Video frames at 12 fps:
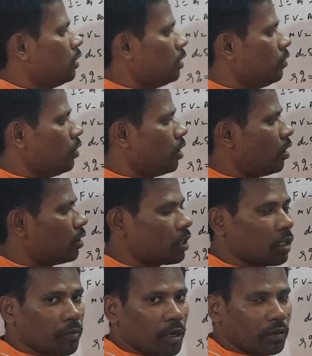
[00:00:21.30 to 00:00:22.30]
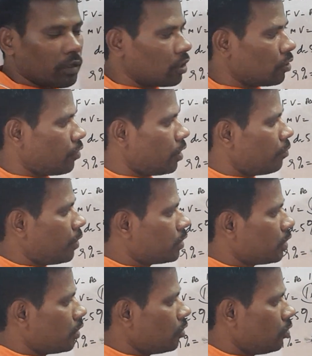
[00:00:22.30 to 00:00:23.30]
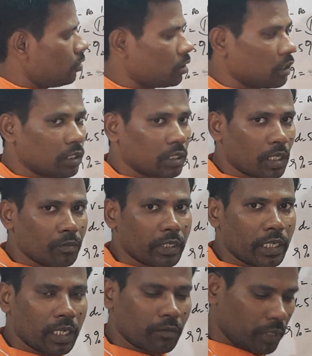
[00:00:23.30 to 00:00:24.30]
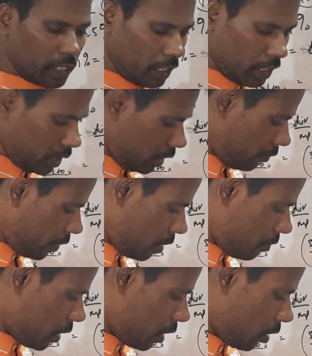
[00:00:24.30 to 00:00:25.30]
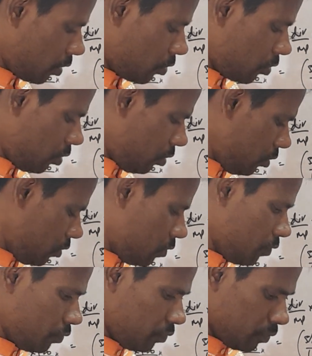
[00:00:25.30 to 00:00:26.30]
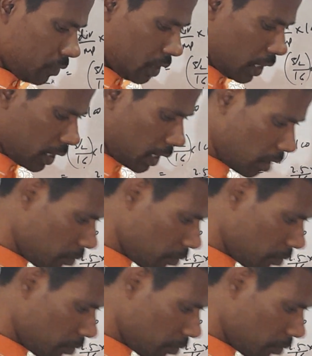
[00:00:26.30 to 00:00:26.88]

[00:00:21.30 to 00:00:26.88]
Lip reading: we got 3.125%. No, this can be done by in different method also. That I